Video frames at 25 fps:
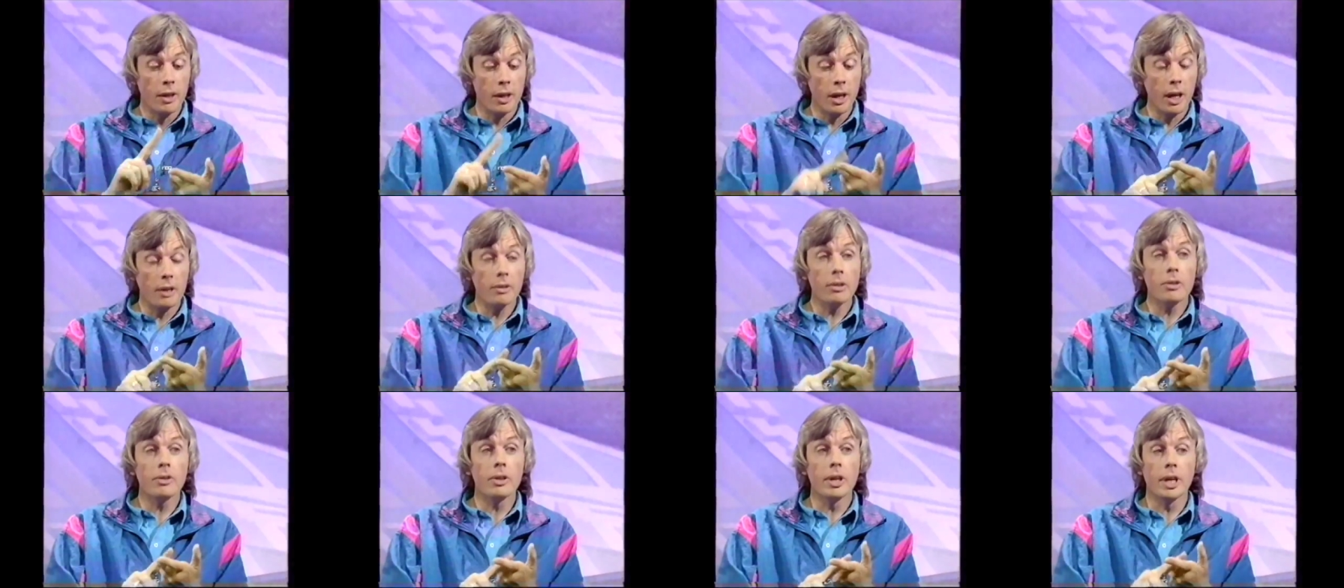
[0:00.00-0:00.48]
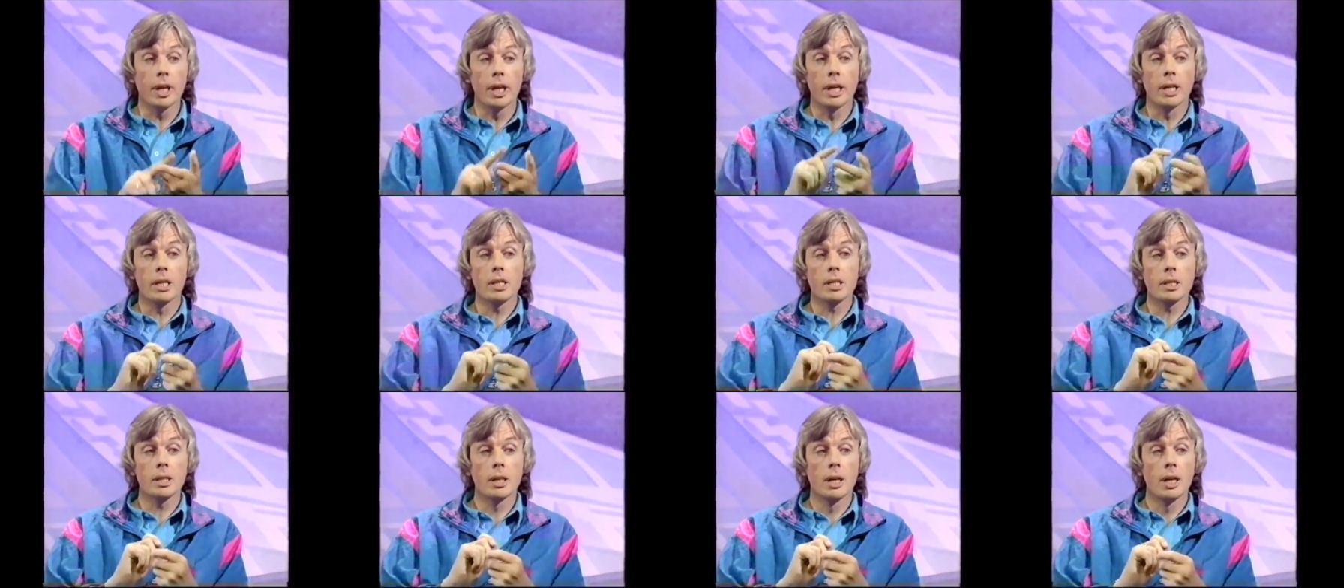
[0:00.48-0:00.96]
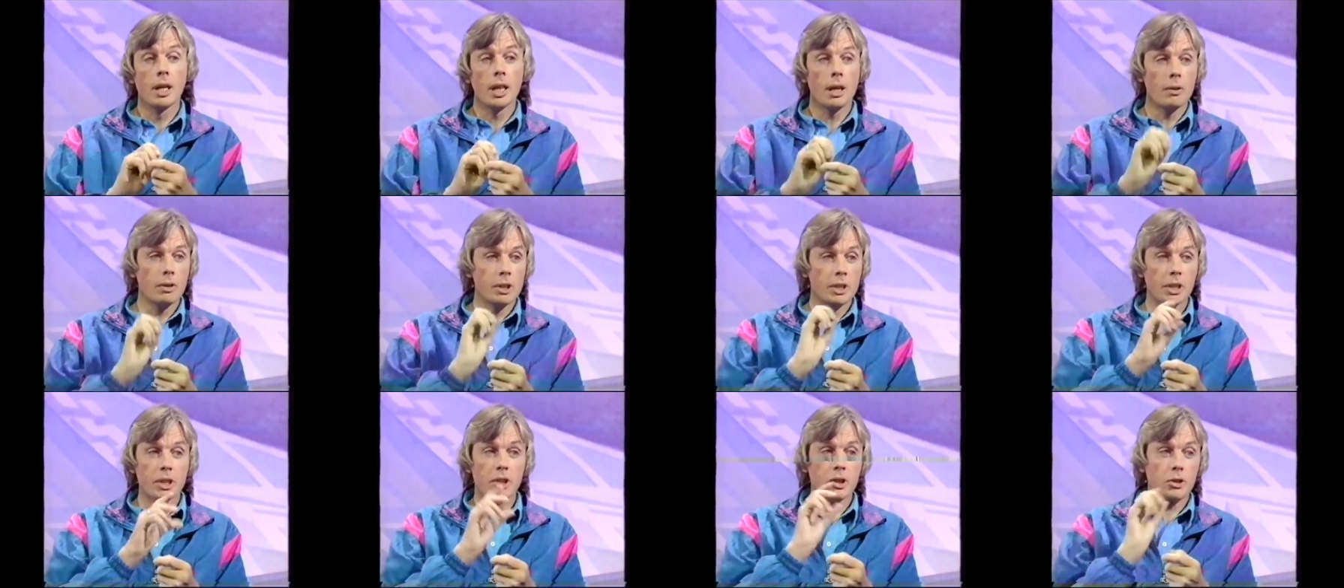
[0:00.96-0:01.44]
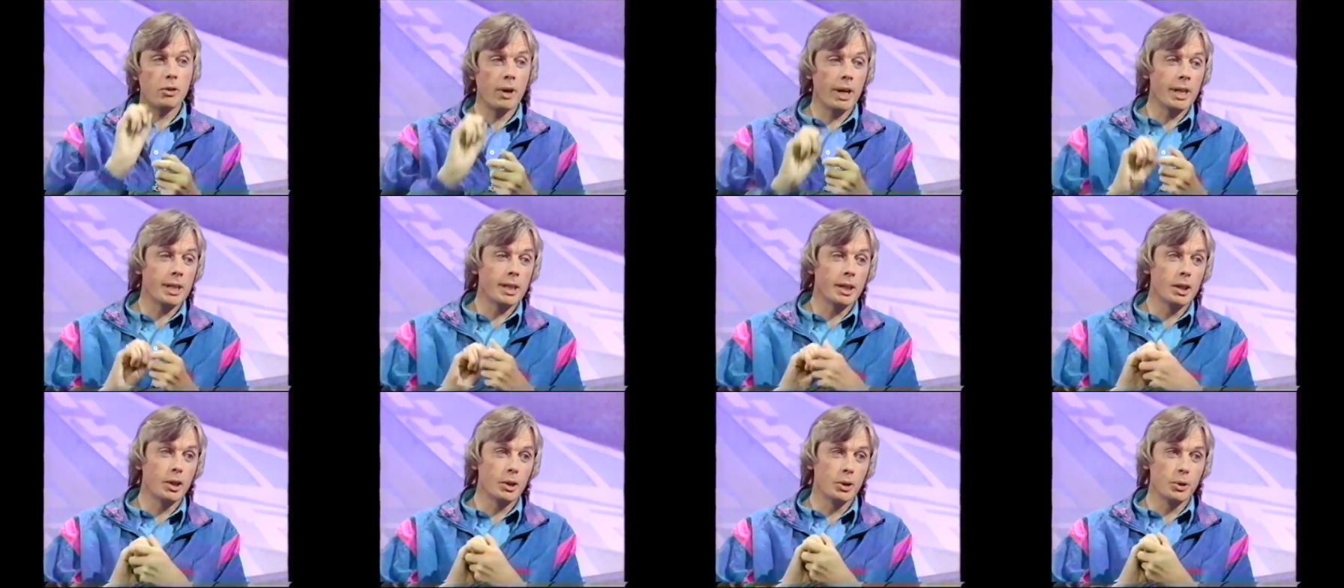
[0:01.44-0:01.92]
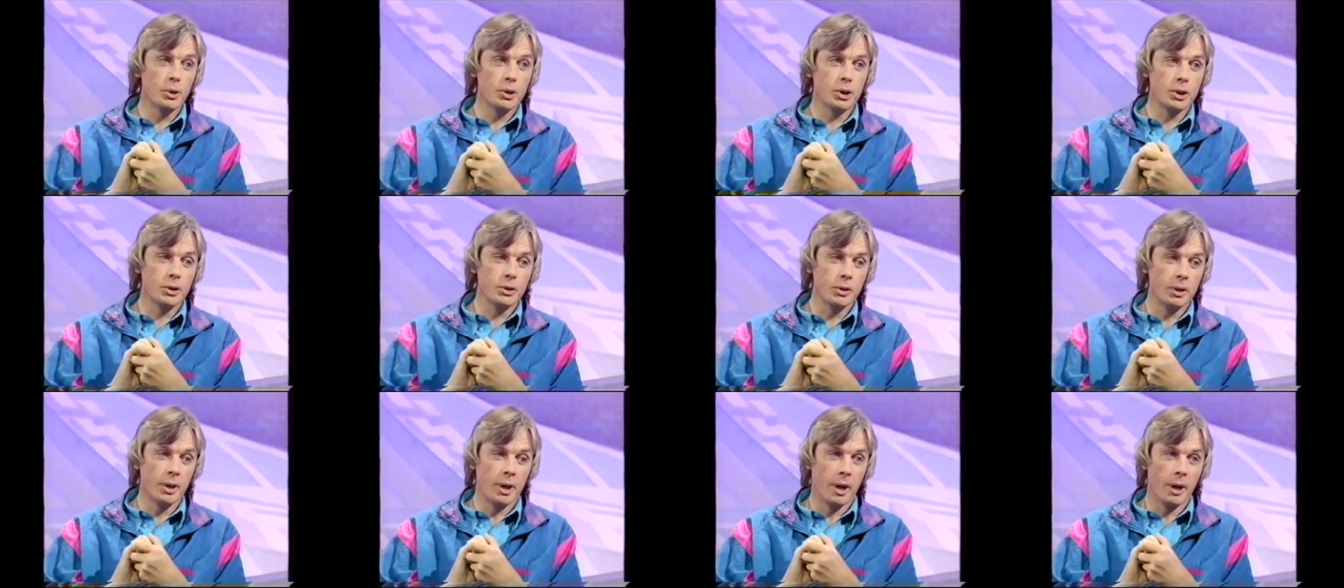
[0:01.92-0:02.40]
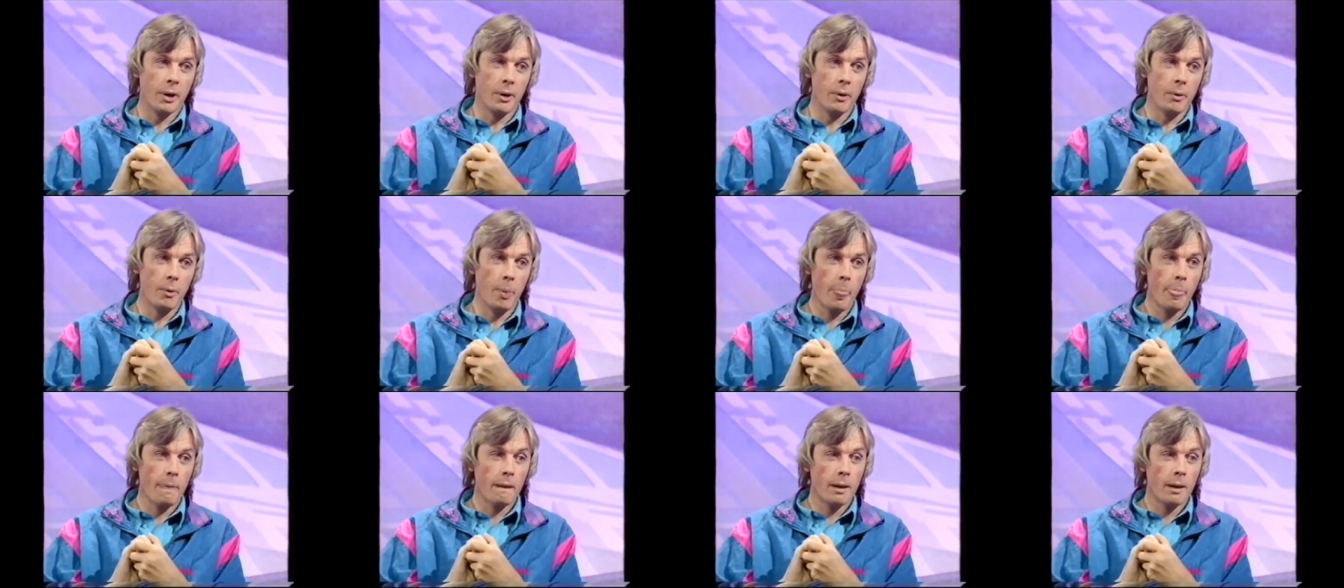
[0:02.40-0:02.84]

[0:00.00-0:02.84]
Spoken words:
The other thing is, there is this great illusion, you know,